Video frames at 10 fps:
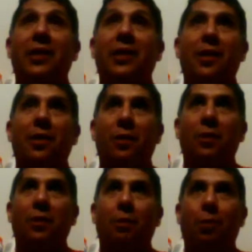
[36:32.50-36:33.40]
I know so
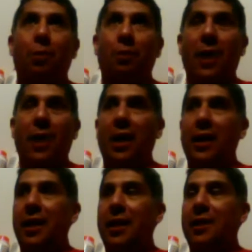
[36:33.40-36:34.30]
much about
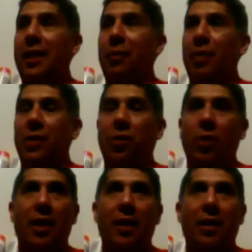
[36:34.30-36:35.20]
probiotics and what's
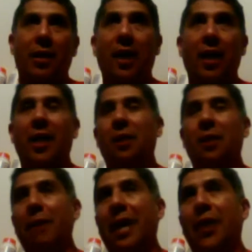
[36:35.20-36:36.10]
going on in the gut and the
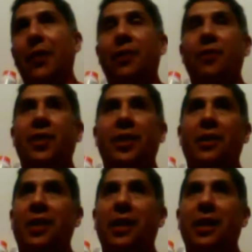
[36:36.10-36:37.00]
mouth,
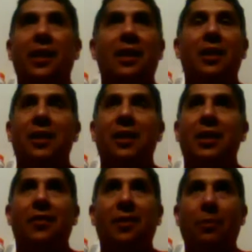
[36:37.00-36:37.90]
everything. And
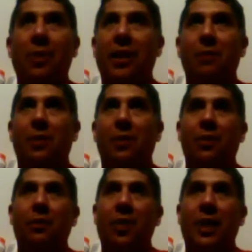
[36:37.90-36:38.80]
if somebody comes
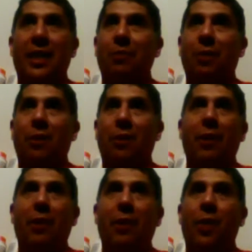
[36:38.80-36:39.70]
close to me and I smell their
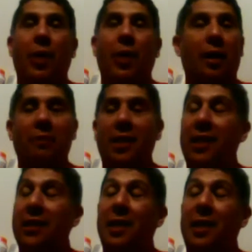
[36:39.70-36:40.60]
bad breath, all I'm
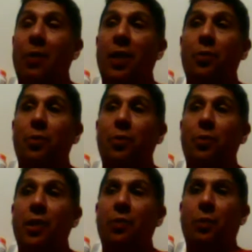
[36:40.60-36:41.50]
thinking is like, wow, you
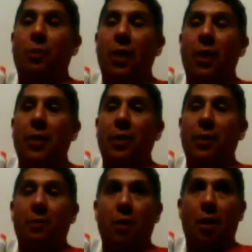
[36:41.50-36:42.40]
really need a probiotic. You need
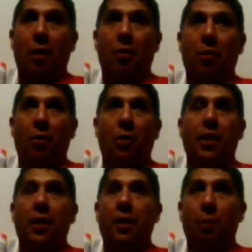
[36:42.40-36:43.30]
some charcoal
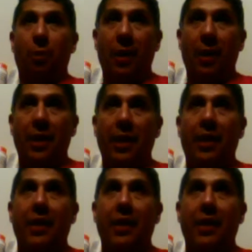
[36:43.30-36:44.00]
and you need a probiotic.